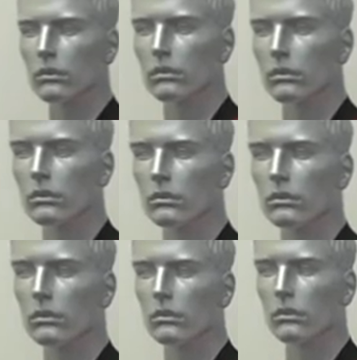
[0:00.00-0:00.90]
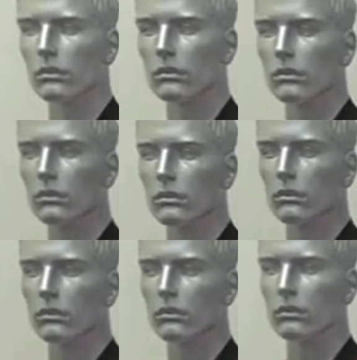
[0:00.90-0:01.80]

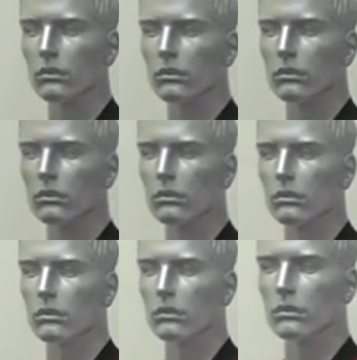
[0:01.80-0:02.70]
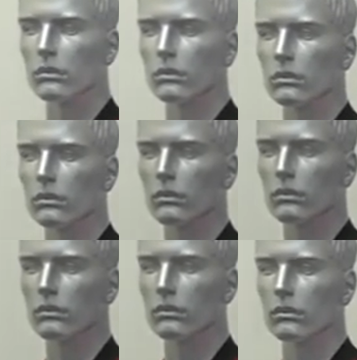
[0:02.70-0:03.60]

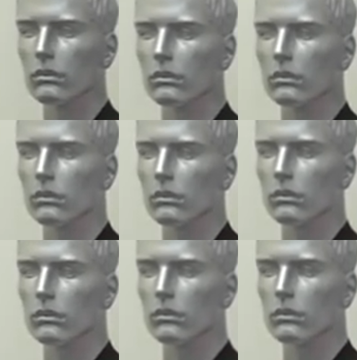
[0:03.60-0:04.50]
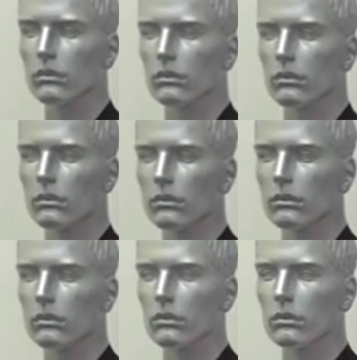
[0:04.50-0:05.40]

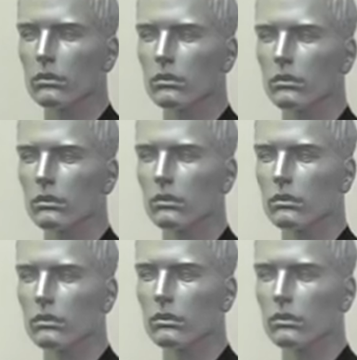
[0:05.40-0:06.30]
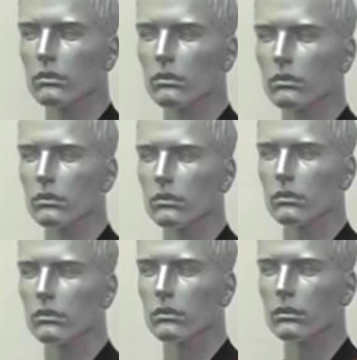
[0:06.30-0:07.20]

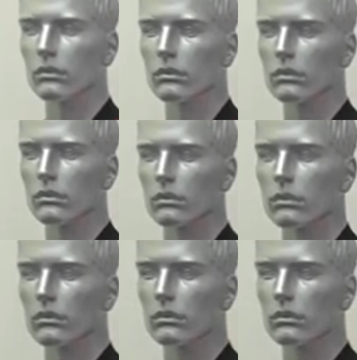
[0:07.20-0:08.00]
(not speaking)